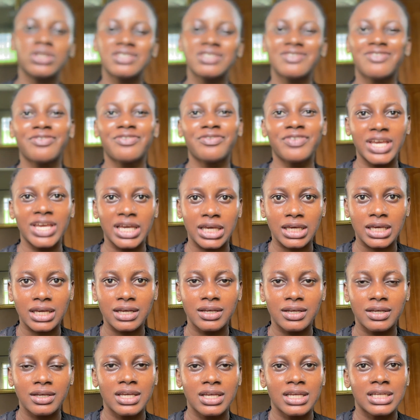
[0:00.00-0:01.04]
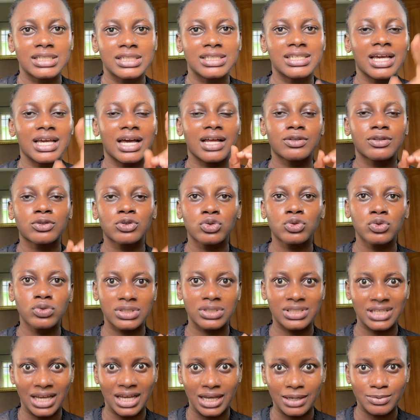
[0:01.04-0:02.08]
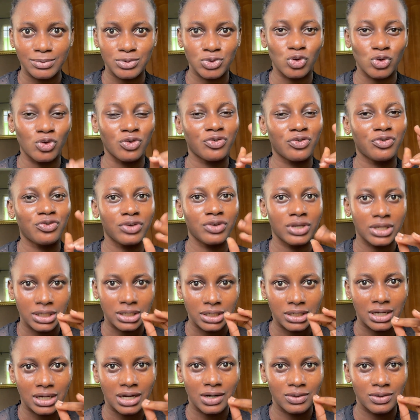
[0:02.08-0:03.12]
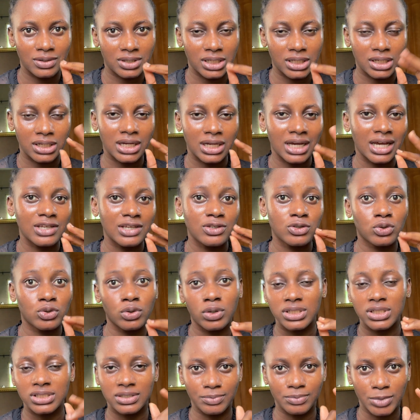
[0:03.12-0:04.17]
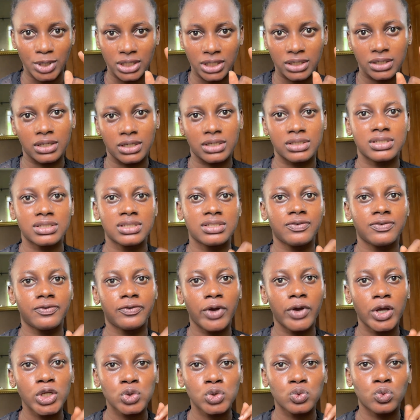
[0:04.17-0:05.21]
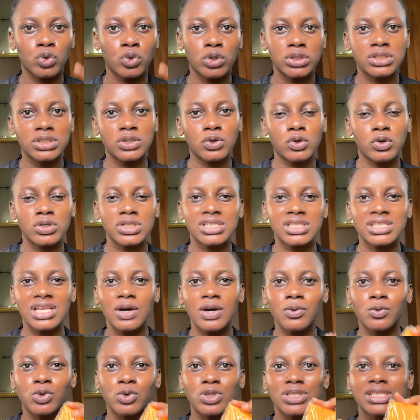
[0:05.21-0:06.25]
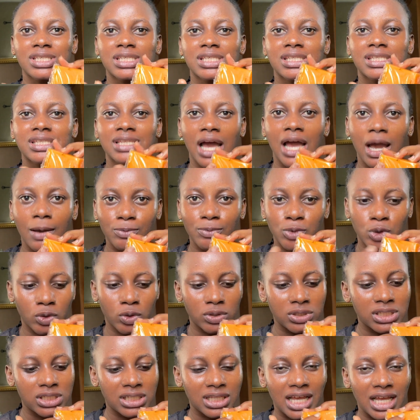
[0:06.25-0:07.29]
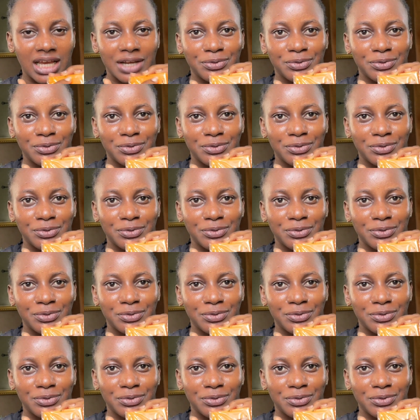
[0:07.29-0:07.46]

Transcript: the fake, there are two types of fake out there that I saw in the market. The first one, the Kojisan was stamped on it like